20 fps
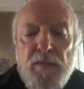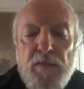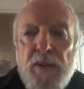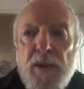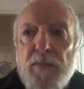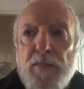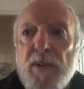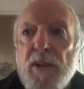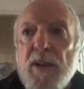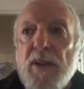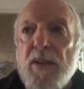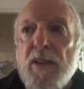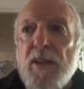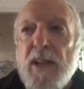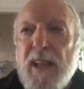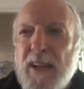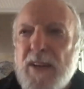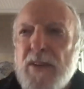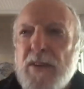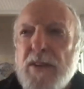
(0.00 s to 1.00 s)
people,
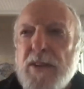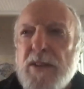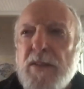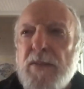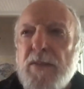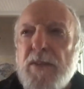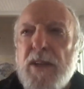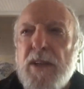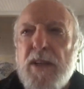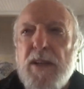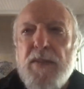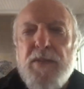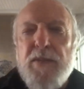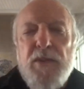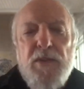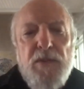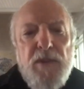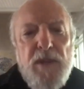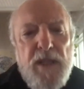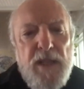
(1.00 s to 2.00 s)
leaders of the
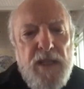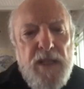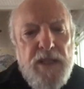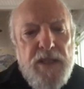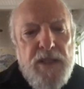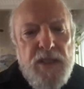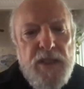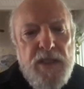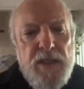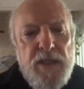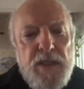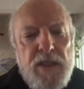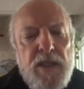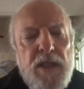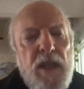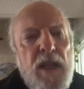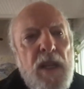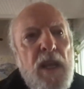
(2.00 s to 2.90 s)
different religions,